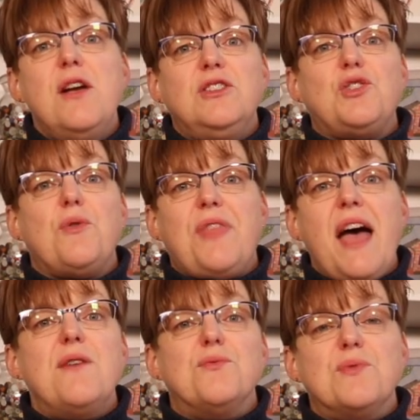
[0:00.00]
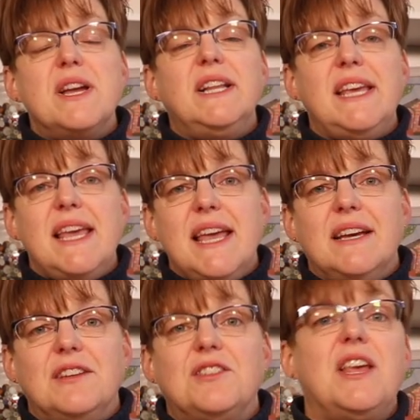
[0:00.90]
So that really
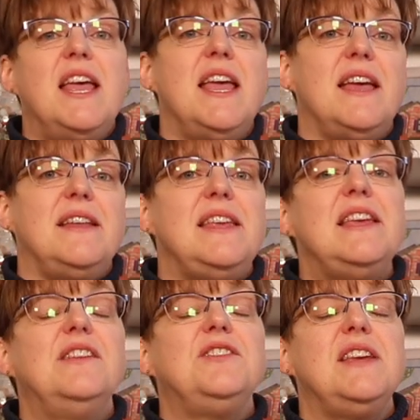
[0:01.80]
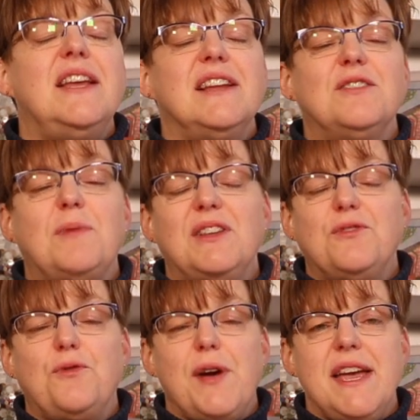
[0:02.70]
is an easy,
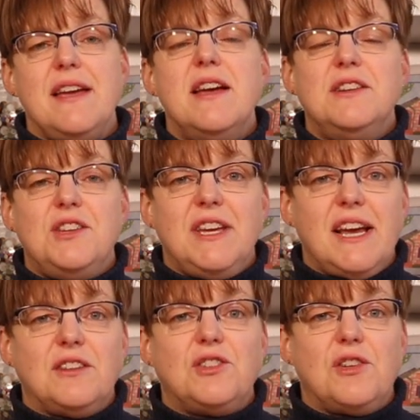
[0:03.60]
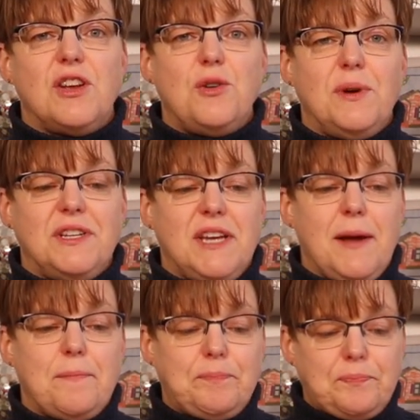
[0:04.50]
inexpensive way to get started
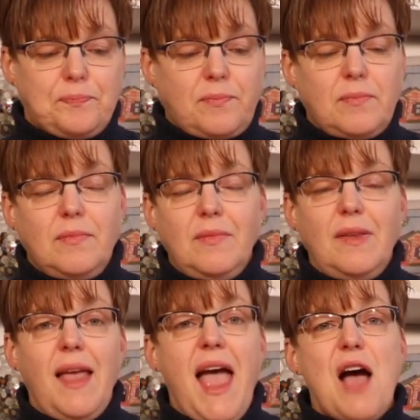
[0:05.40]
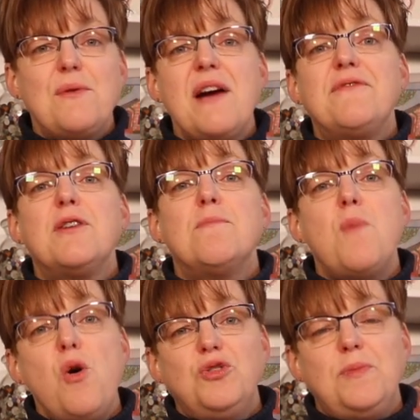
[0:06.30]
quilting. However,
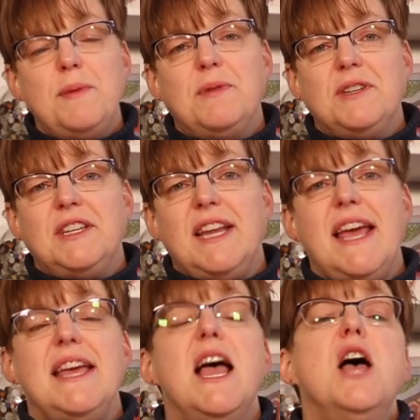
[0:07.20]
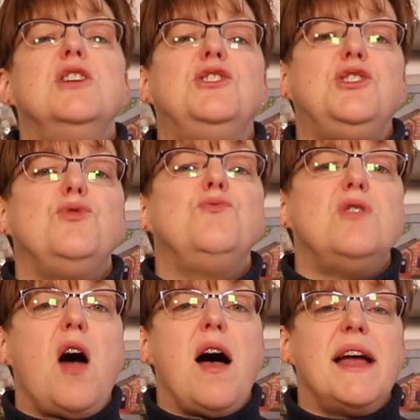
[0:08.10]
most people today do
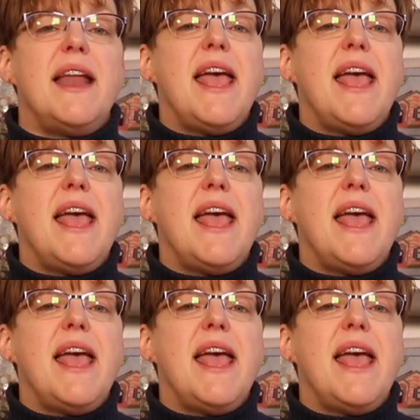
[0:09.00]
not